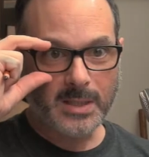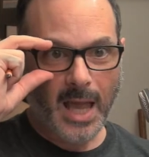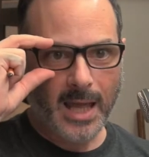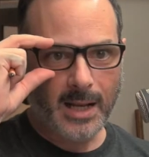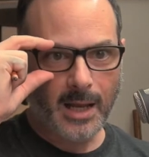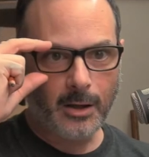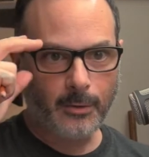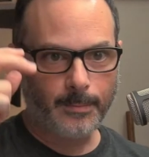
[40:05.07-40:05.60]
does
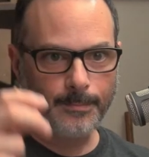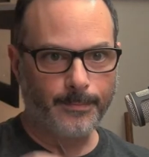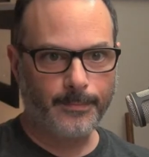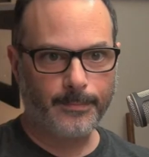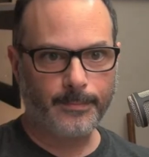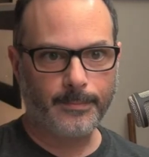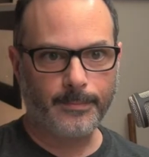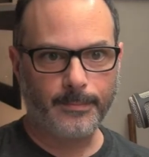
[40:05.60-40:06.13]
that help
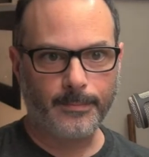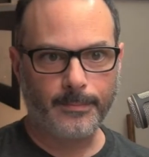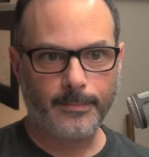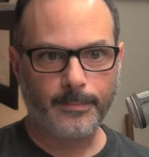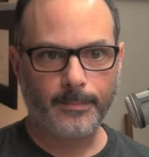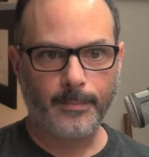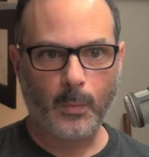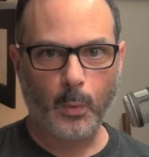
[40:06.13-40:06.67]

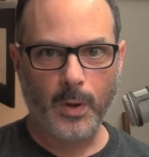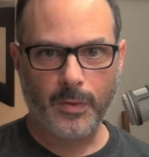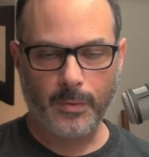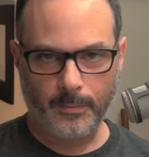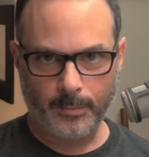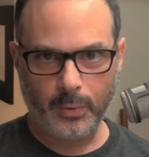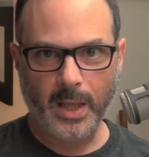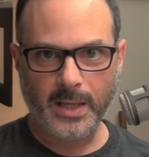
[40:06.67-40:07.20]

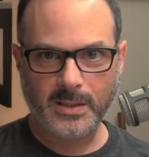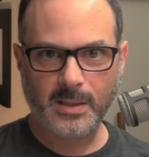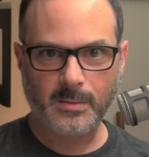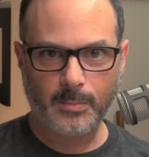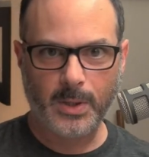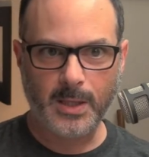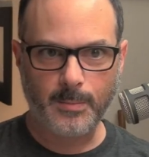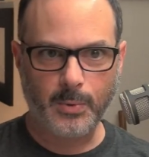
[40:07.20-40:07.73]
with
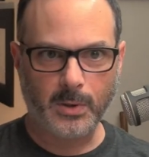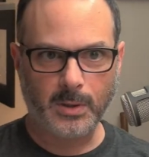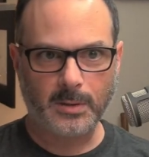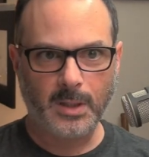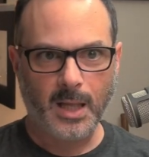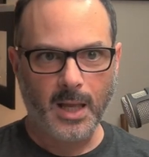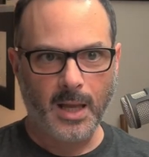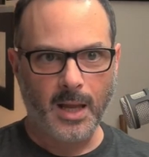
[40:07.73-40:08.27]
placing
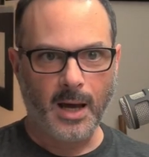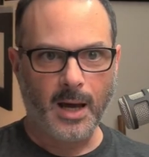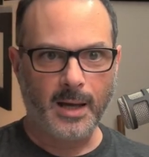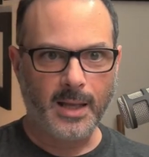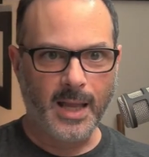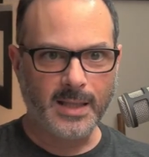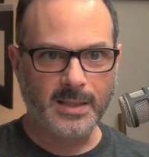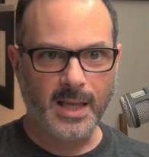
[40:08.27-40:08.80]
people?
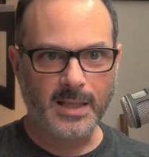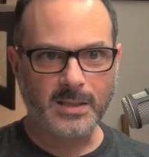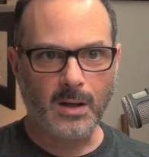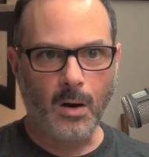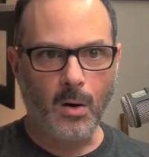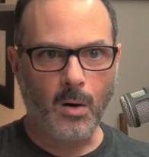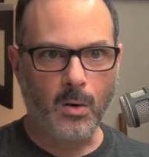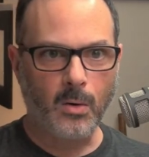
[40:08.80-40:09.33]
Uh, it's, it's
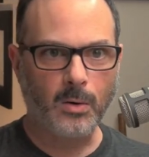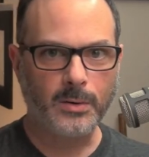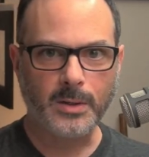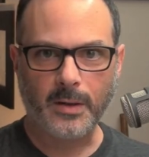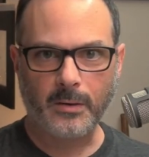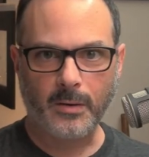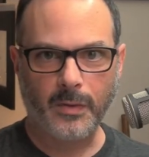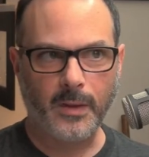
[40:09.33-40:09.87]
a whole
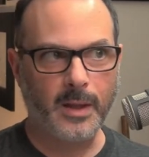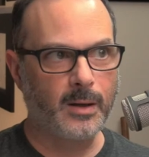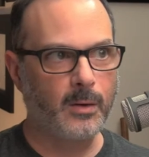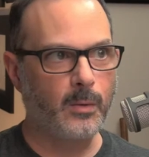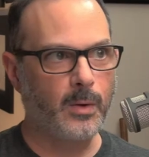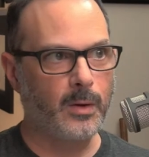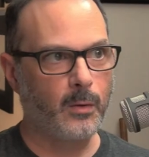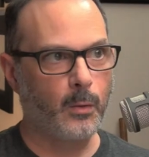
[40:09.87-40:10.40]
nother
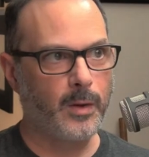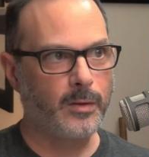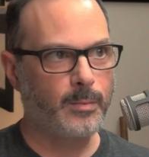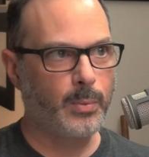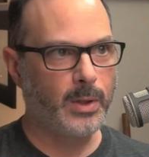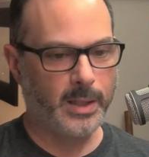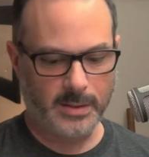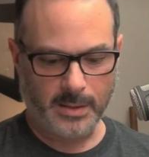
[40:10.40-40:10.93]
thing with,
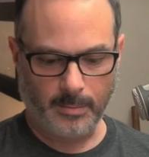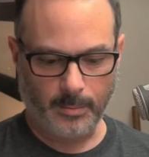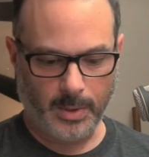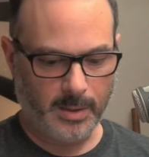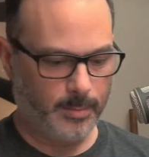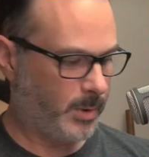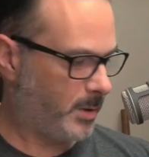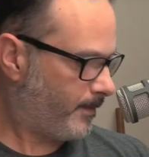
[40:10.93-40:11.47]
with placing
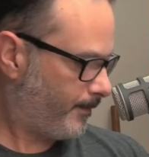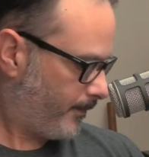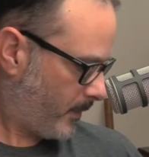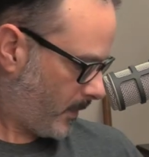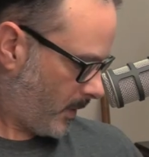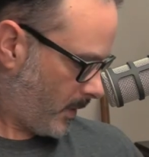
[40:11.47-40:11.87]
people.